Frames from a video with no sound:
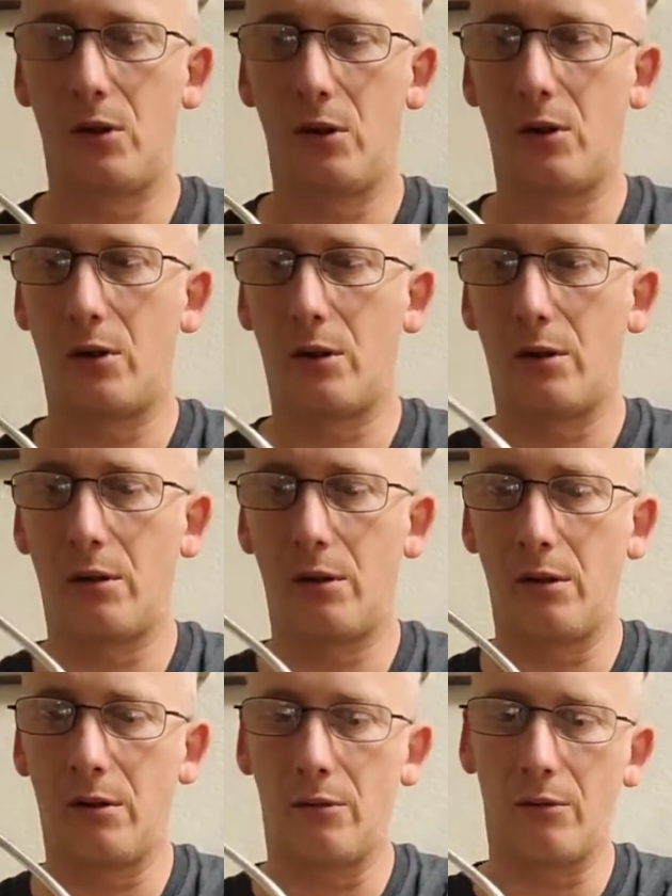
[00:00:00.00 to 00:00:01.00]
just,
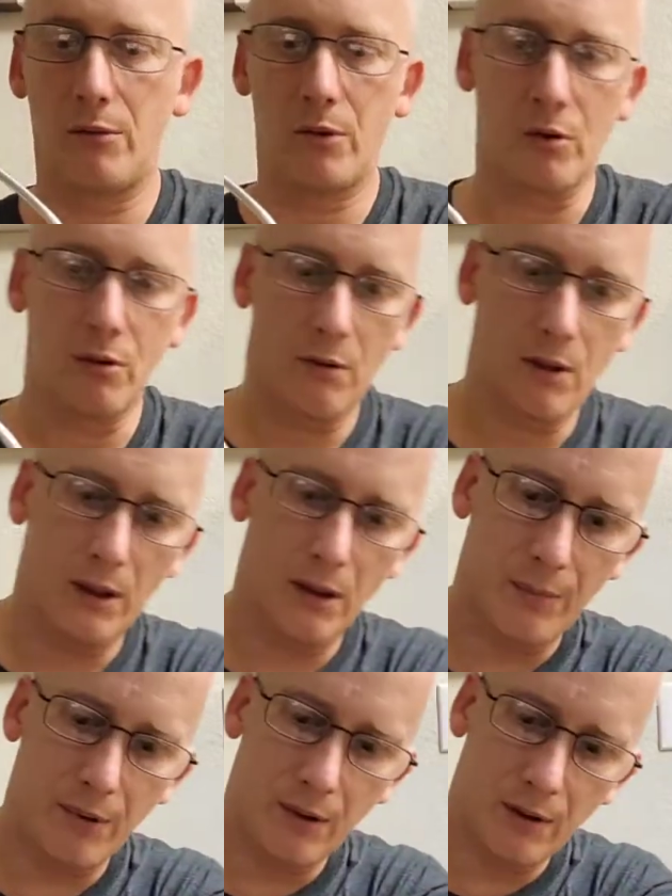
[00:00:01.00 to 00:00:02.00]
you know, store right
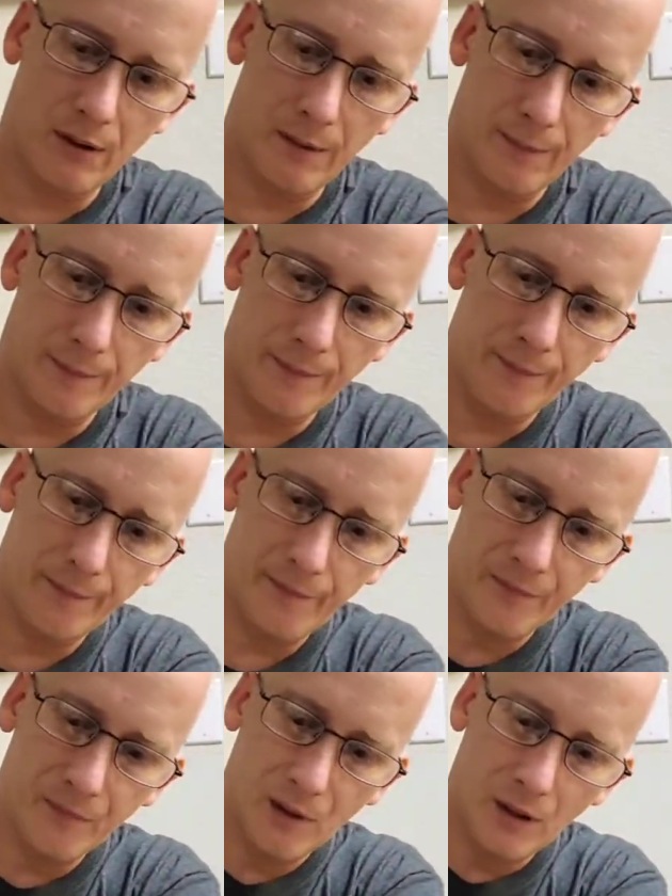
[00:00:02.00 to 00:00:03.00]
up in there
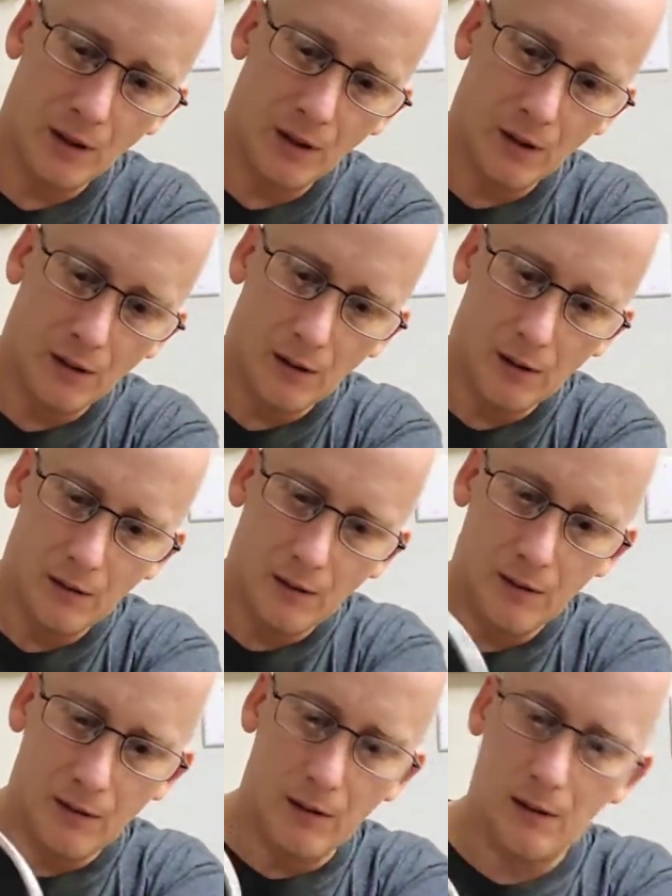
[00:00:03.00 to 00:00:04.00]

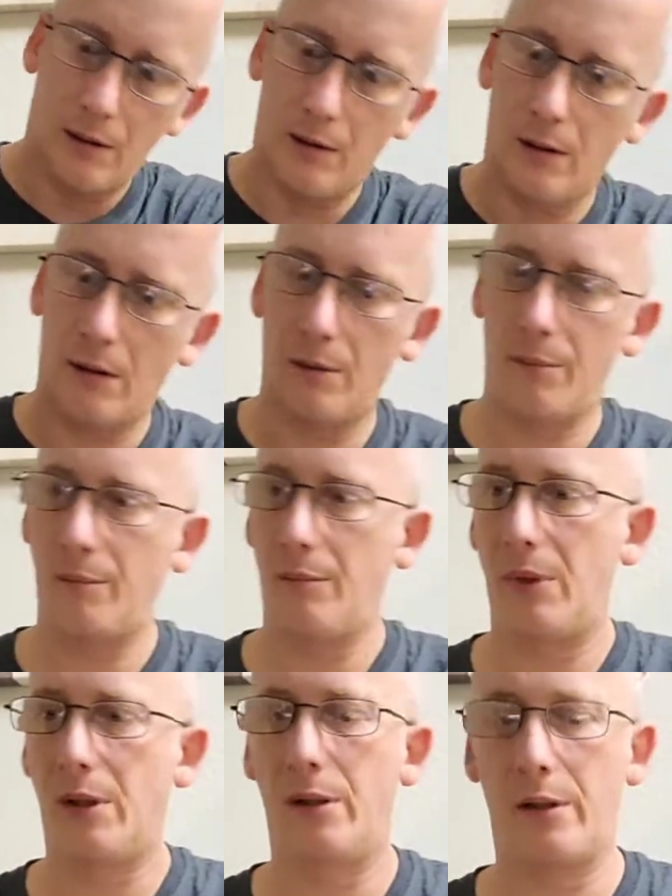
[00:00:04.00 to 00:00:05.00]
and um,
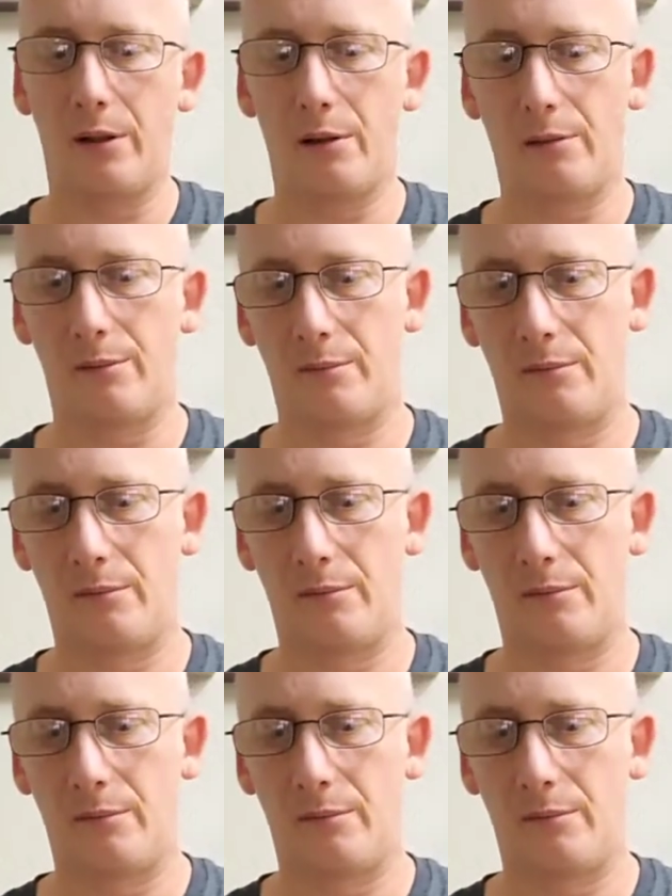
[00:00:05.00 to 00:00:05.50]
be good to go.